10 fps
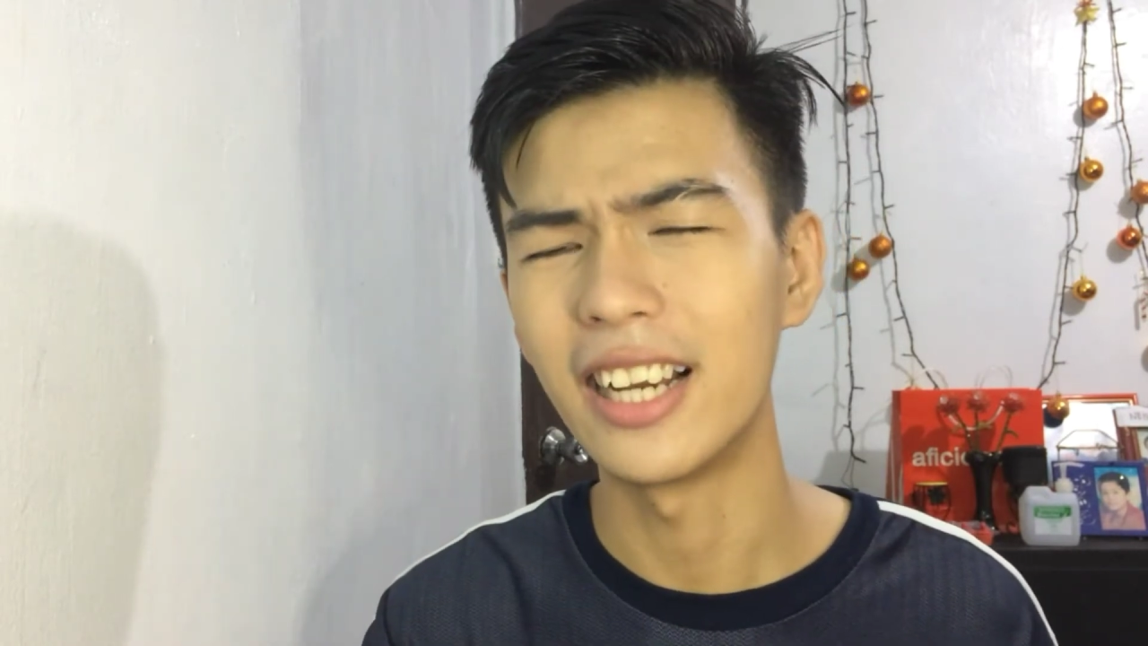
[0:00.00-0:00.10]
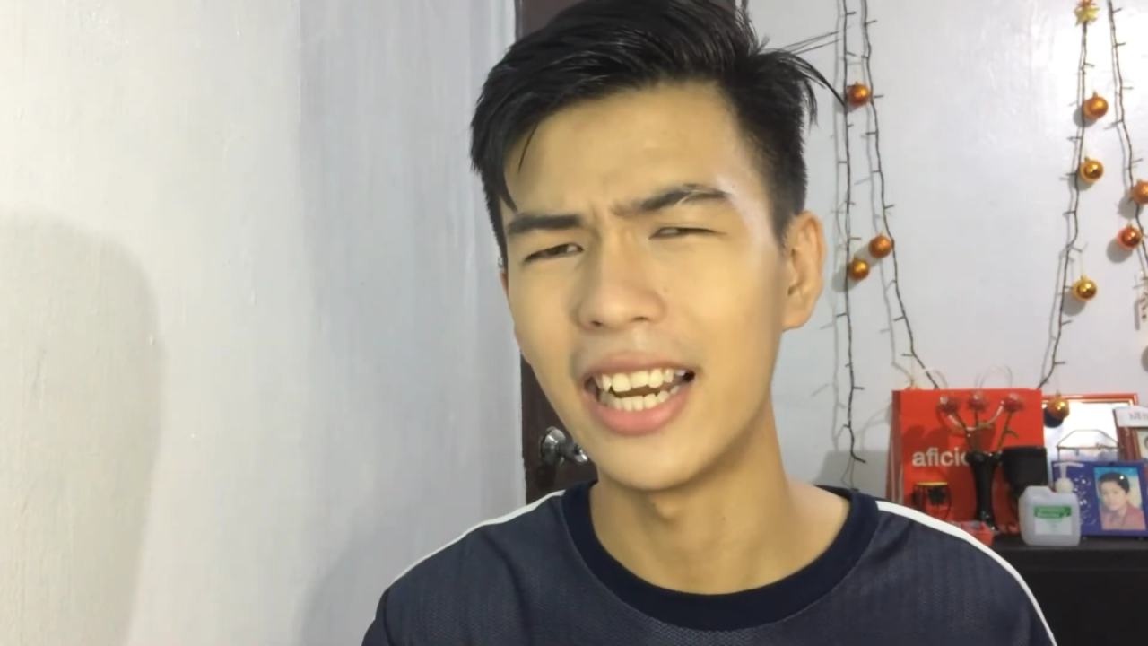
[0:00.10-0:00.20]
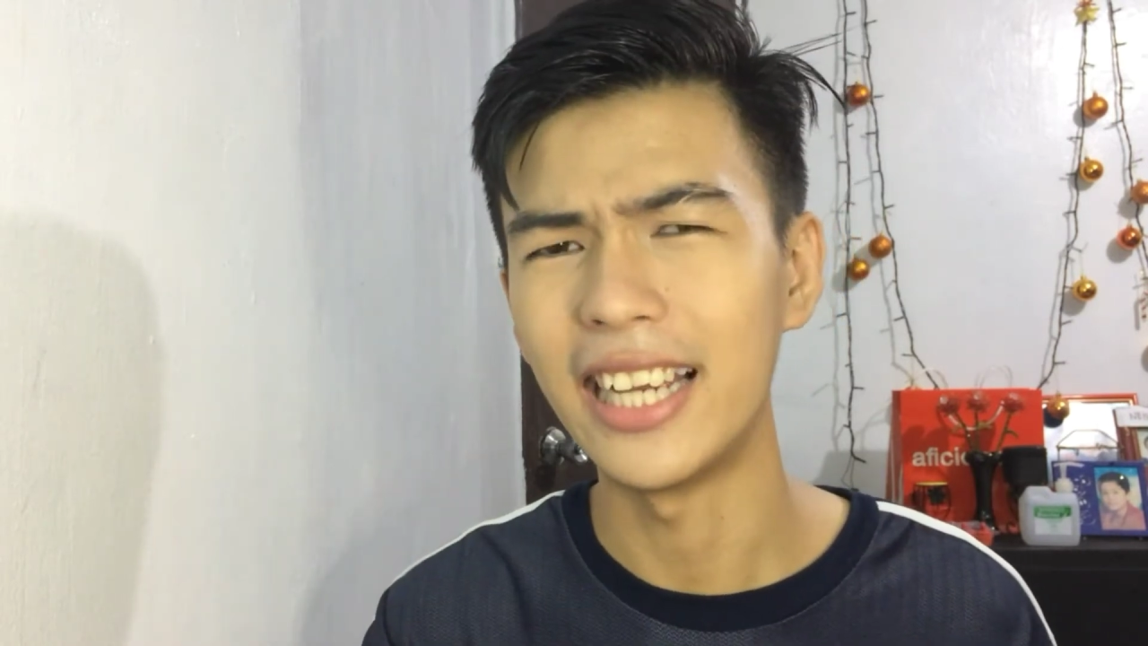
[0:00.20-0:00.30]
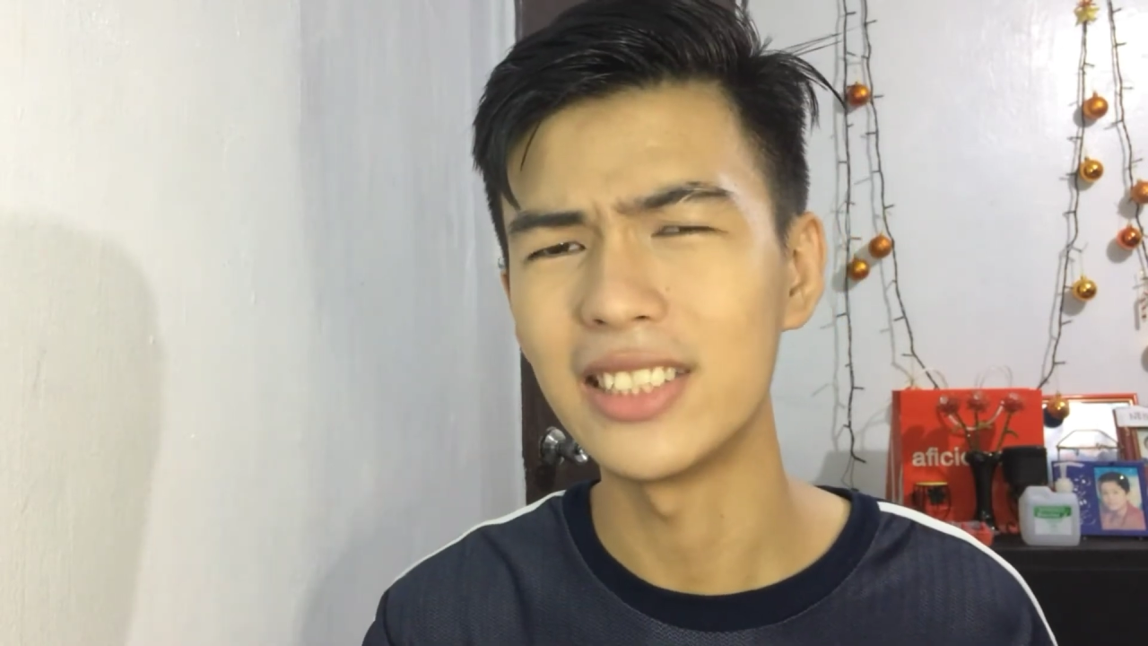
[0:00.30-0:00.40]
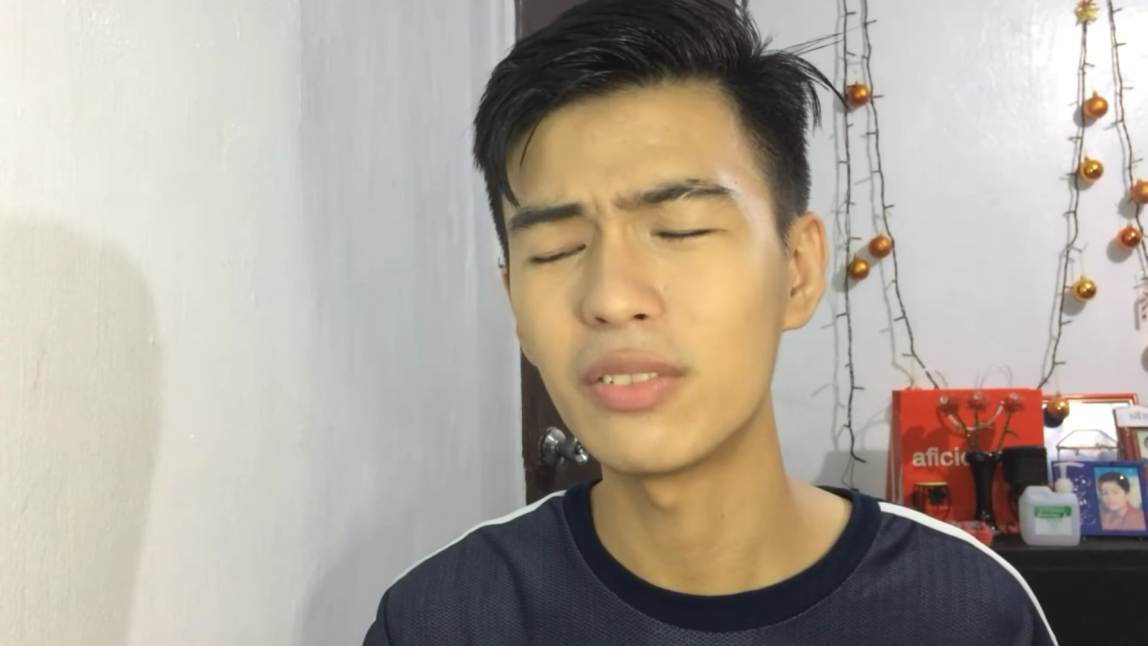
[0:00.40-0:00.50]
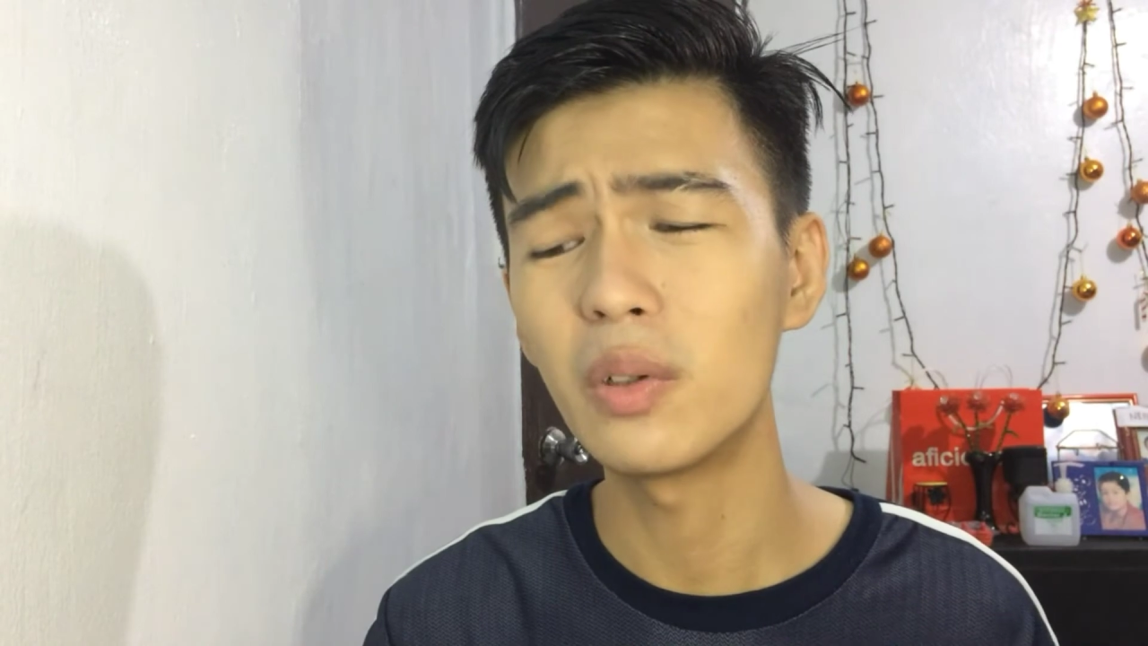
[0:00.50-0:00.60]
guys.